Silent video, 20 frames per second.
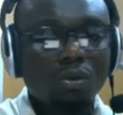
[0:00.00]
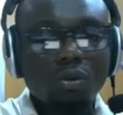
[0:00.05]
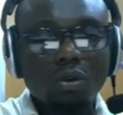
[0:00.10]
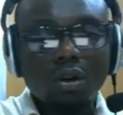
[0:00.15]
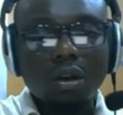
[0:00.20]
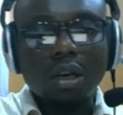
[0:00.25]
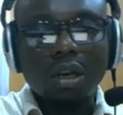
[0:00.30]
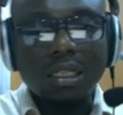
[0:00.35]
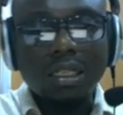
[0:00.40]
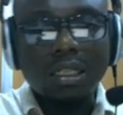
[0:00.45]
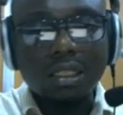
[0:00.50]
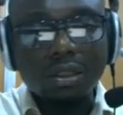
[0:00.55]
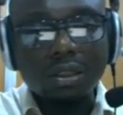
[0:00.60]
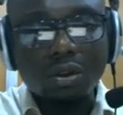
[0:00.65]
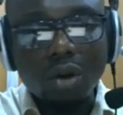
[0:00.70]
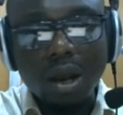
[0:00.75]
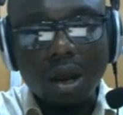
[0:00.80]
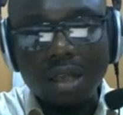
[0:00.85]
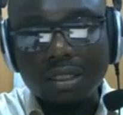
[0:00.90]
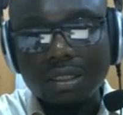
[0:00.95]
Let's know
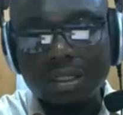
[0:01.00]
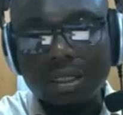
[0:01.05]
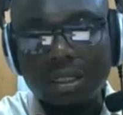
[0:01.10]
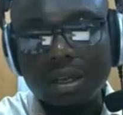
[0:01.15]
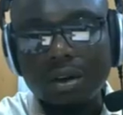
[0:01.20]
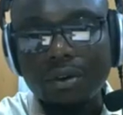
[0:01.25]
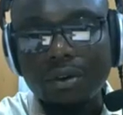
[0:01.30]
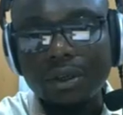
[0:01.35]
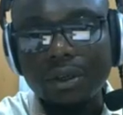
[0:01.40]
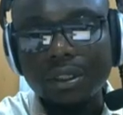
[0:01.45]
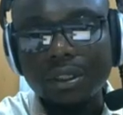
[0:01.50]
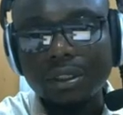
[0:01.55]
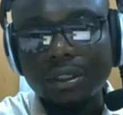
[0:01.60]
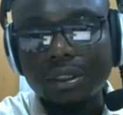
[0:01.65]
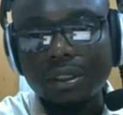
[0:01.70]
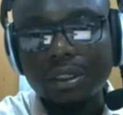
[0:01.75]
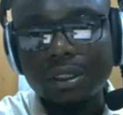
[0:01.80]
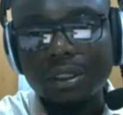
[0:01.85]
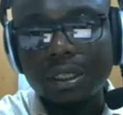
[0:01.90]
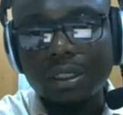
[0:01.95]
our cell range.
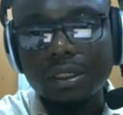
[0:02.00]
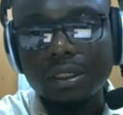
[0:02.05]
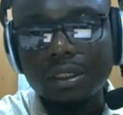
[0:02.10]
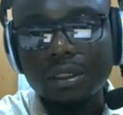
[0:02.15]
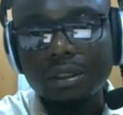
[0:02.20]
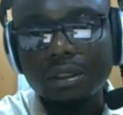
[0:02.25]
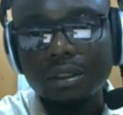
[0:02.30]
Yes,